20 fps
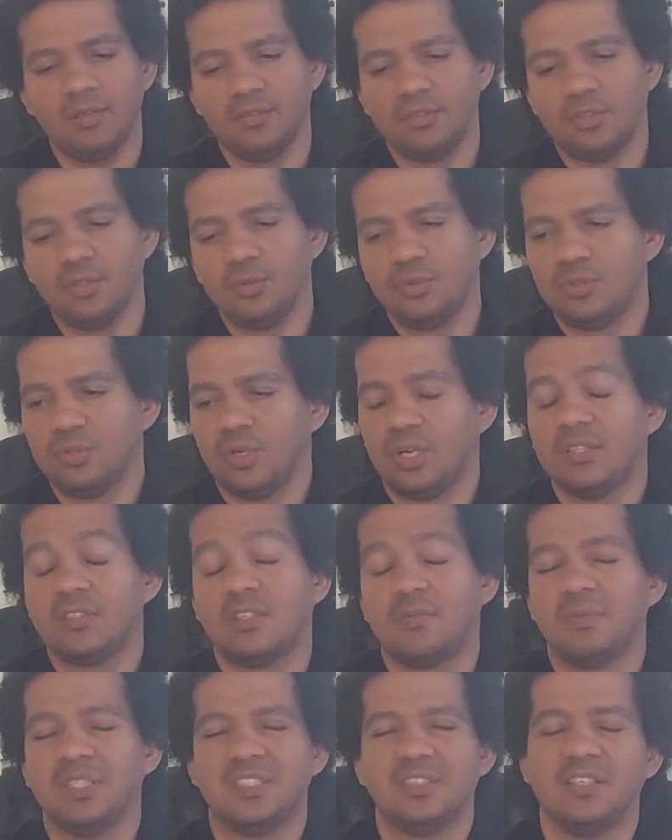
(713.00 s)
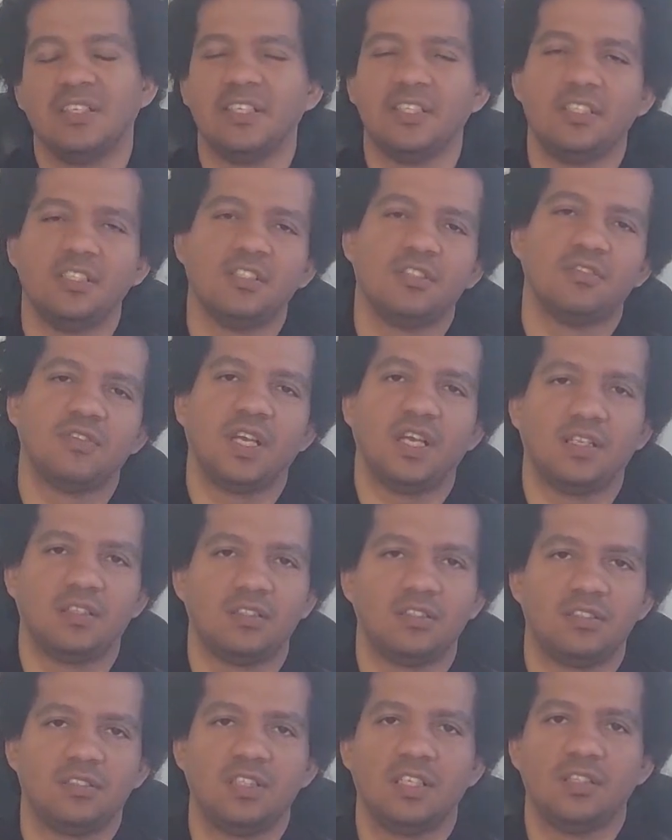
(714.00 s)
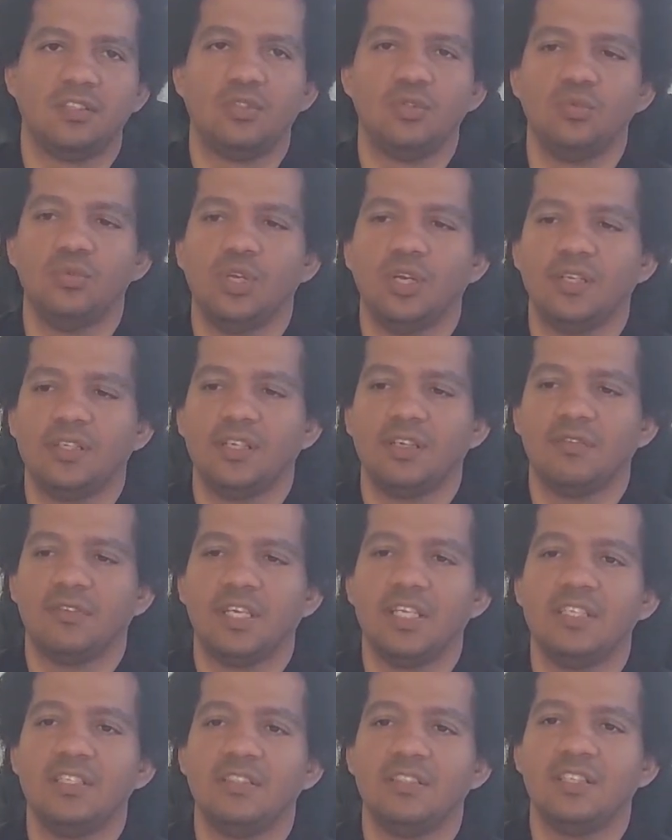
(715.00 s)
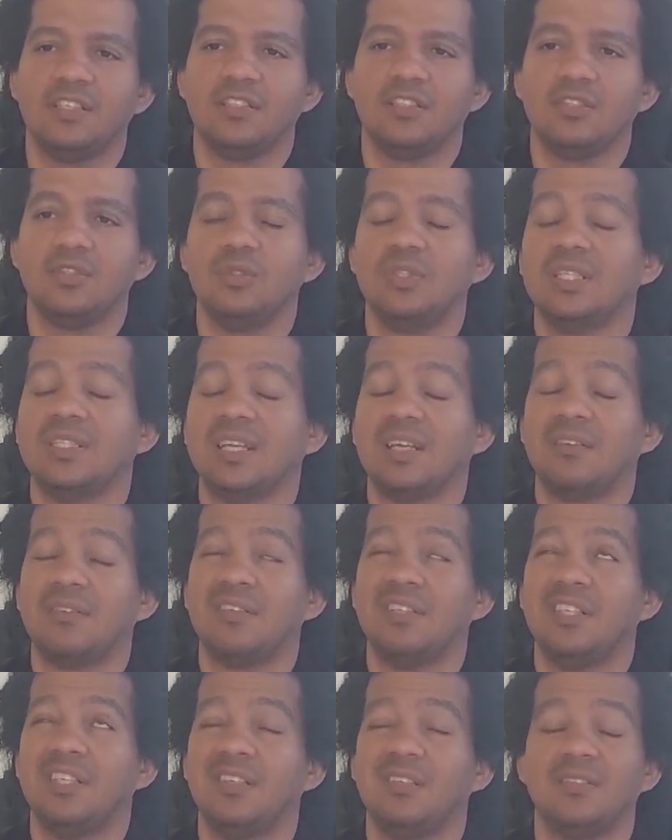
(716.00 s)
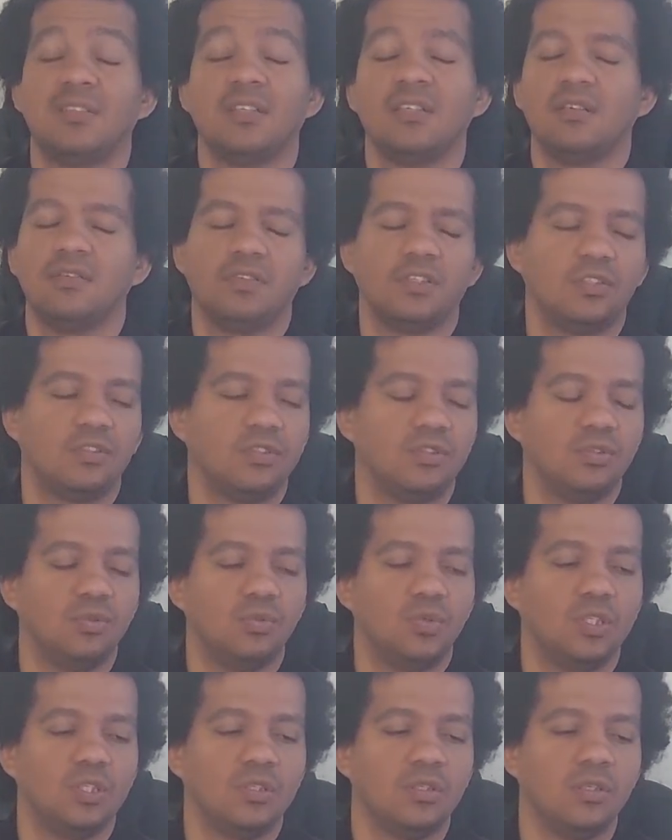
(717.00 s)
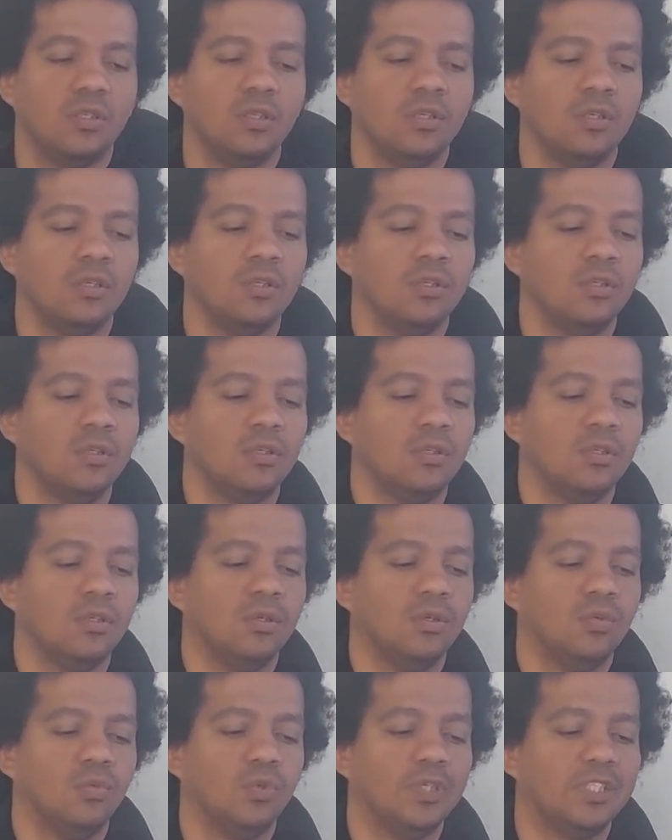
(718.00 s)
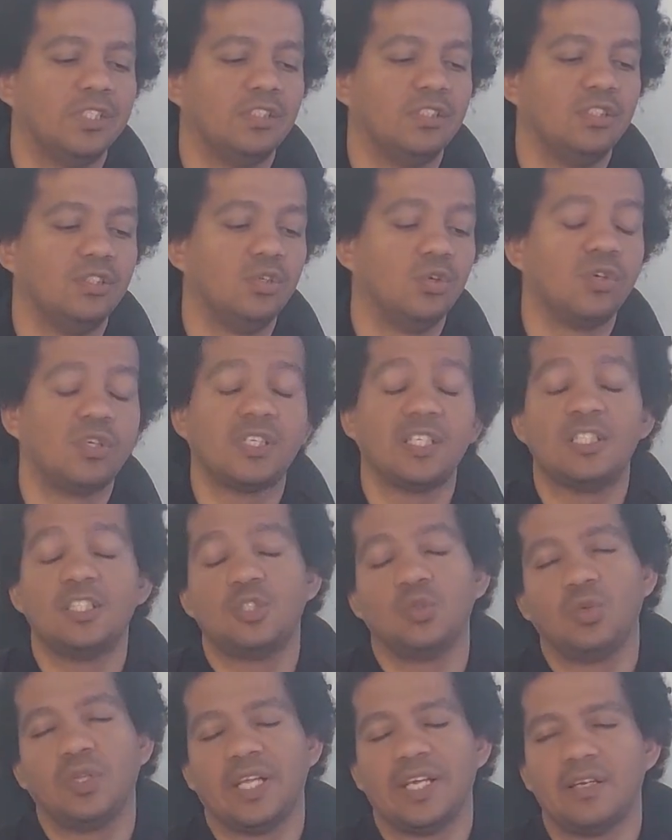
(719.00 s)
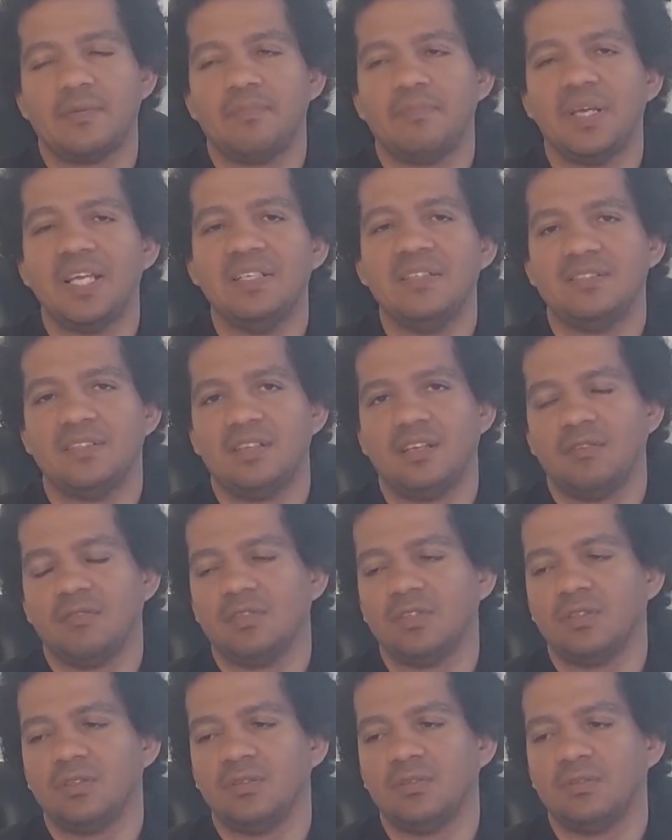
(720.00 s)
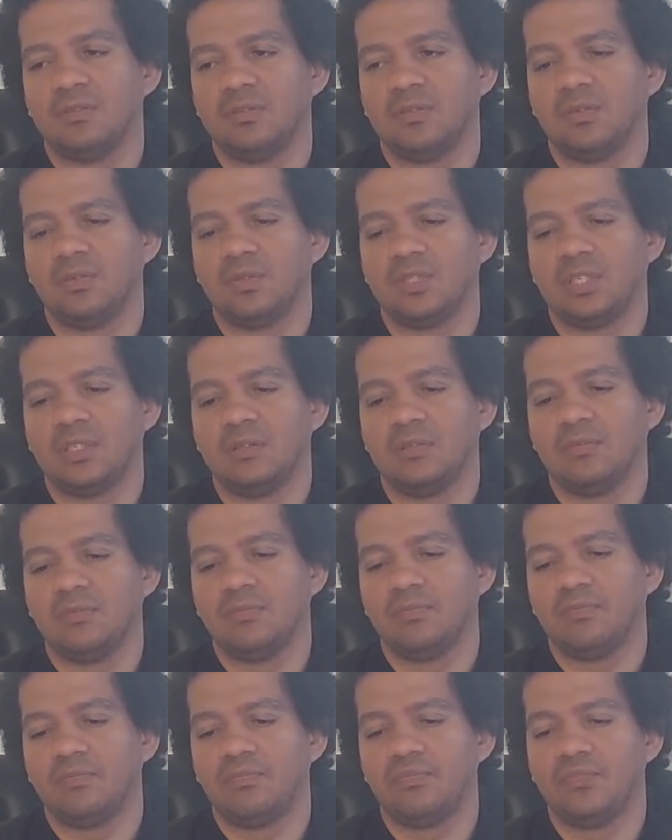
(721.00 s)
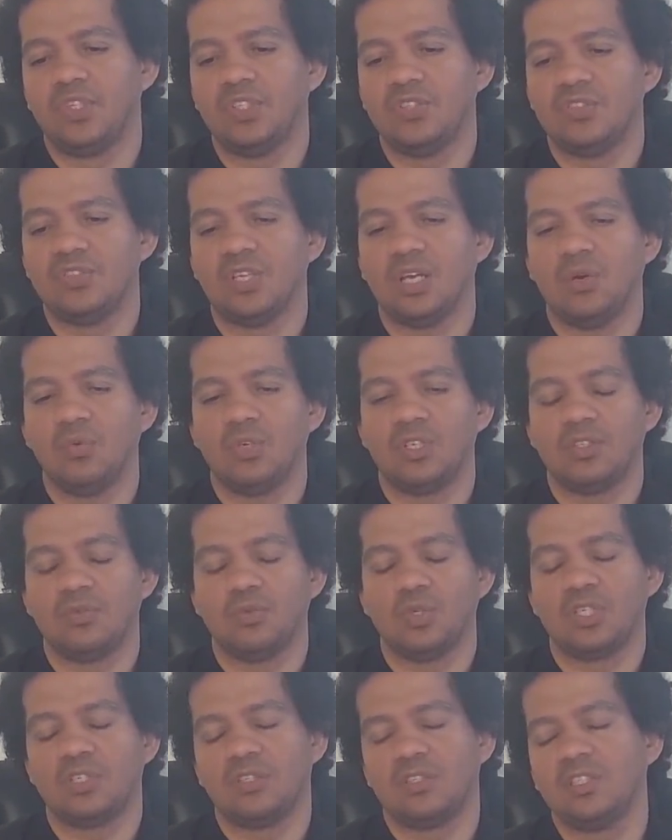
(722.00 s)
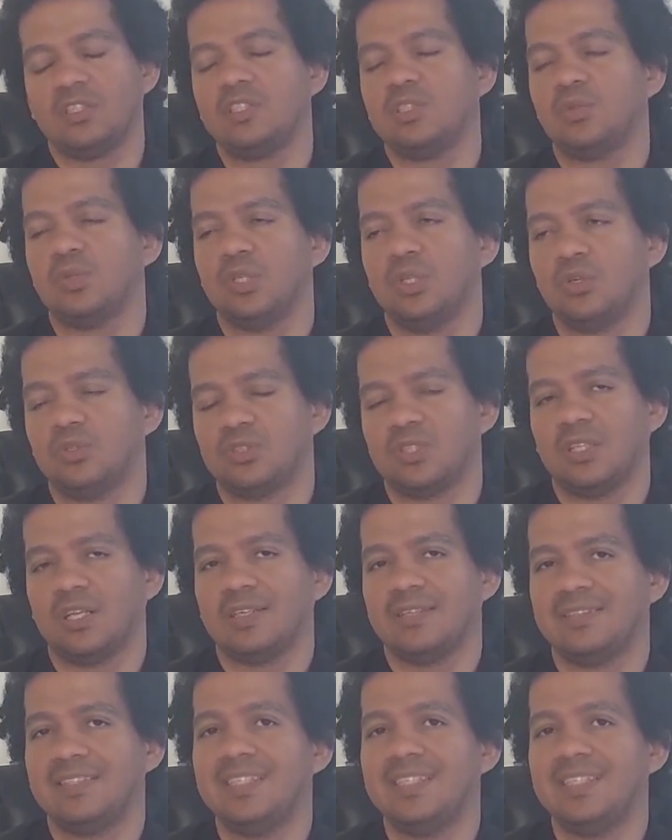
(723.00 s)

due to other miscellaneous factors that do not have anything to do that have little to nothing to do with with your ritual at a base level. Okay, this is how what, what a ritual looks like: